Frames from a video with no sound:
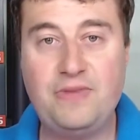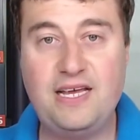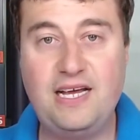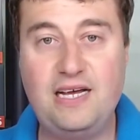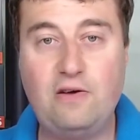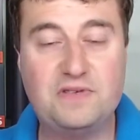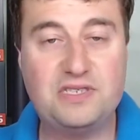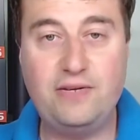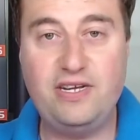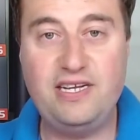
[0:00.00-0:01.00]
Obviously
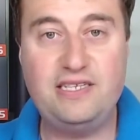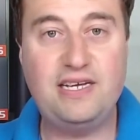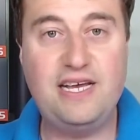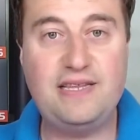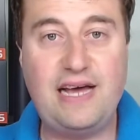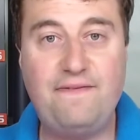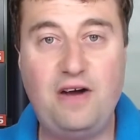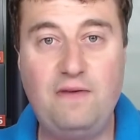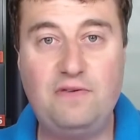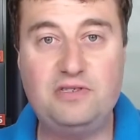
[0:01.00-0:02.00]
we need to hit that
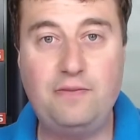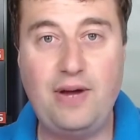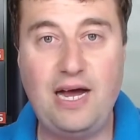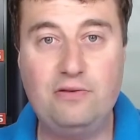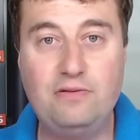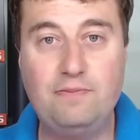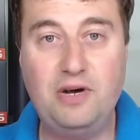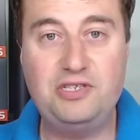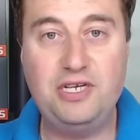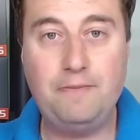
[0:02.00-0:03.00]
£500
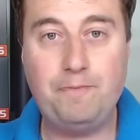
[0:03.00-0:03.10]
budget,